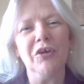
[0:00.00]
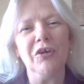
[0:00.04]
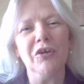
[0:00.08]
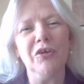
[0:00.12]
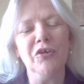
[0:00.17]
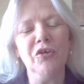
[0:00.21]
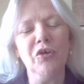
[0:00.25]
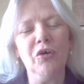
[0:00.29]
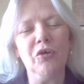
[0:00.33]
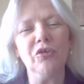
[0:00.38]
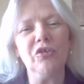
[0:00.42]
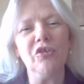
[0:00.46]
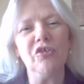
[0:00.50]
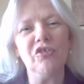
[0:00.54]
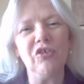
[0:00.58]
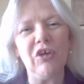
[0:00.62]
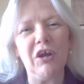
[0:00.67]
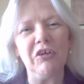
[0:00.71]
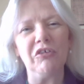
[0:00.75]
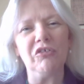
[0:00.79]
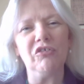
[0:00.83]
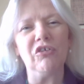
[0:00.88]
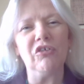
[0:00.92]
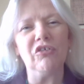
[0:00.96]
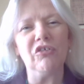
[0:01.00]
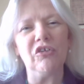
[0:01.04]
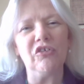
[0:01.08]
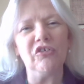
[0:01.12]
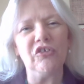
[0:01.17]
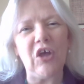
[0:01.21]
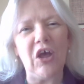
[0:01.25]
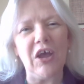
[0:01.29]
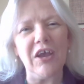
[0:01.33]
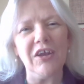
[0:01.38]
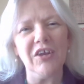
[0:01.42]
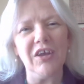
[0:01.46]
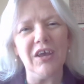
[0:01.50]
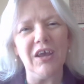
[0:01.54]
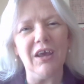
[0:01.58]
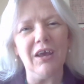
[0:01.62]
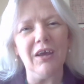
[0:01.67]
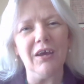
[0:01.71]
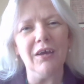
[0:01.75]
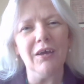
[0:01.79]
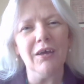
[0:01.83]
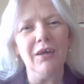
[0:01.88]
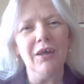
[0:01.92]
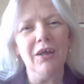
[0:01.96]
not just as a
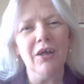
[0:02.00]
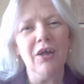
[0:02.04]
sidekick.